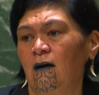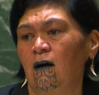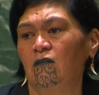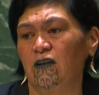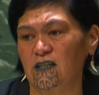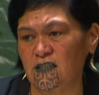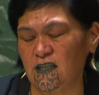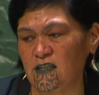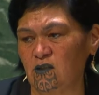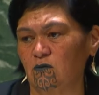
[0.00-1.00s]
of the
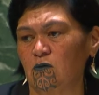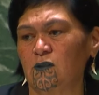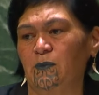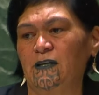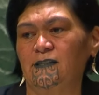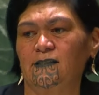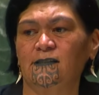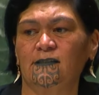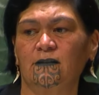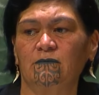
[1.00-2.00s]
international rules-based
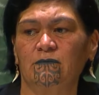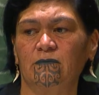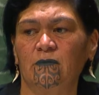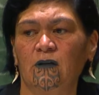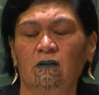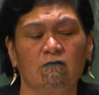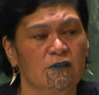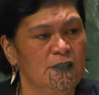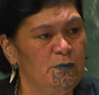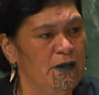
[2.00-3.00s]
system,
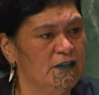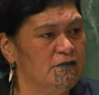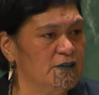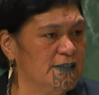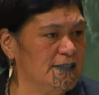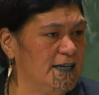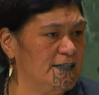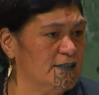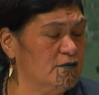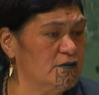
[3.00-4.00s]
respect for state
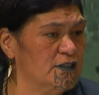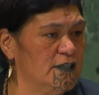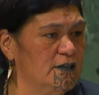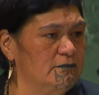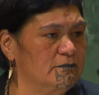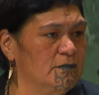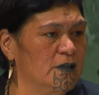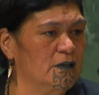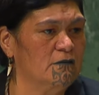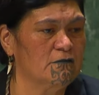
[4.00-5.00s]
sovereignty,
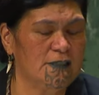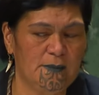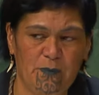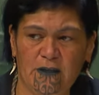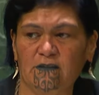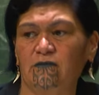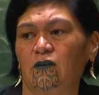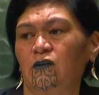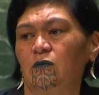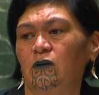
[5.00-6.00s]
respect for
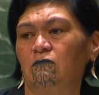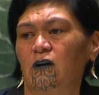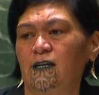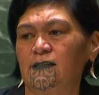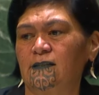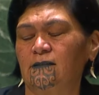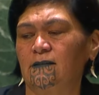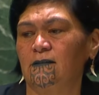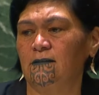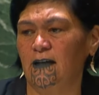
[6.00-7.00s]
human rights
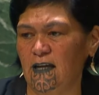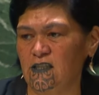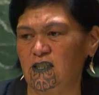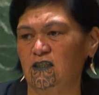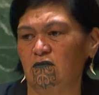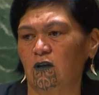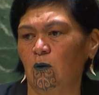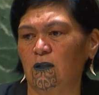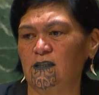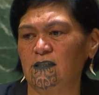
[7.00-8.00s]
and gender
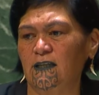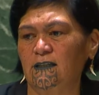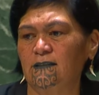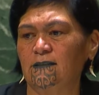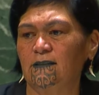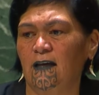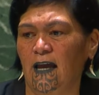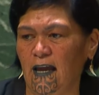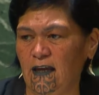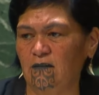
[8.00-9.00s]
equality,
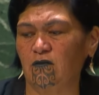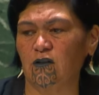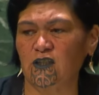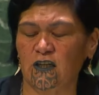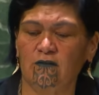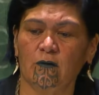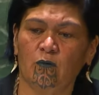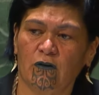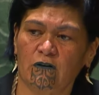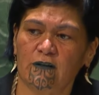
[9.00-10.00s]
and for achieving
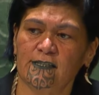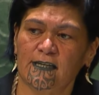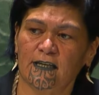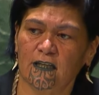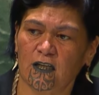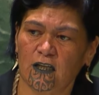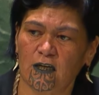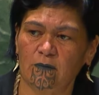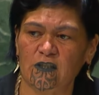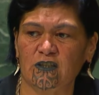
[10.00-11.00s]
progress in
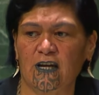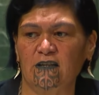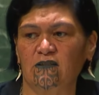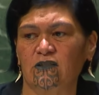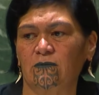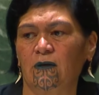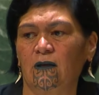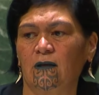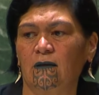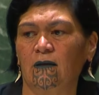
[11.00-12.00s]
climate change
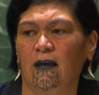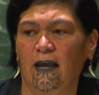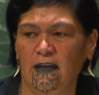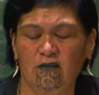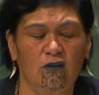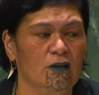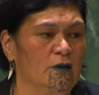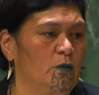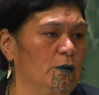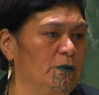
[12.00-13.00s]
and
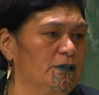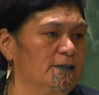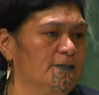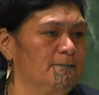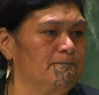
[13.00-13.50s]
nuclear weapons.